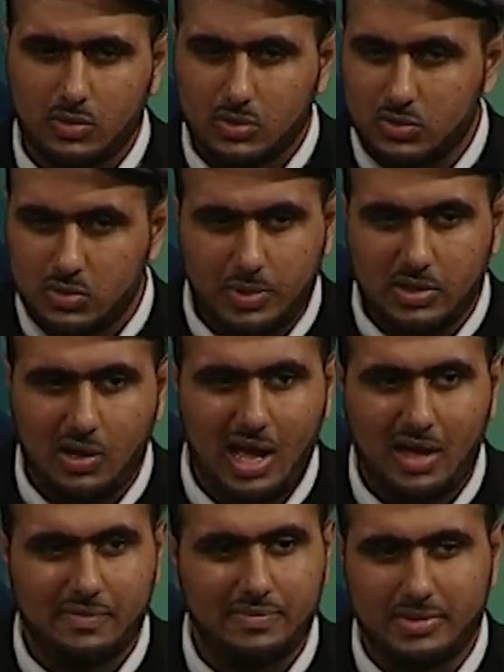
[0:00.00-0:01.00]
do we not
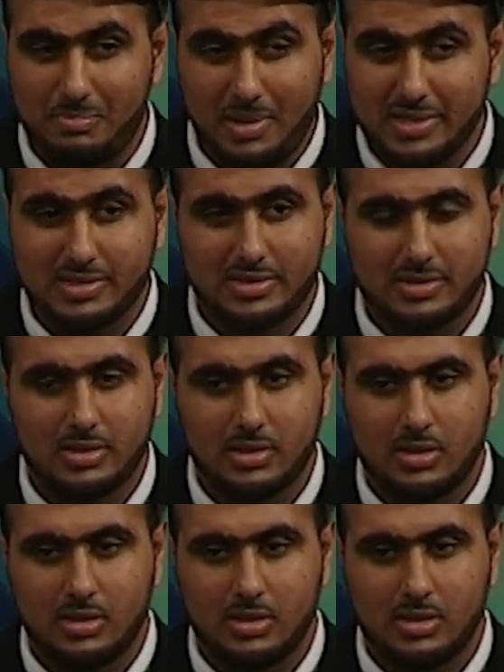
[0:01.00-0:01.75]
have the best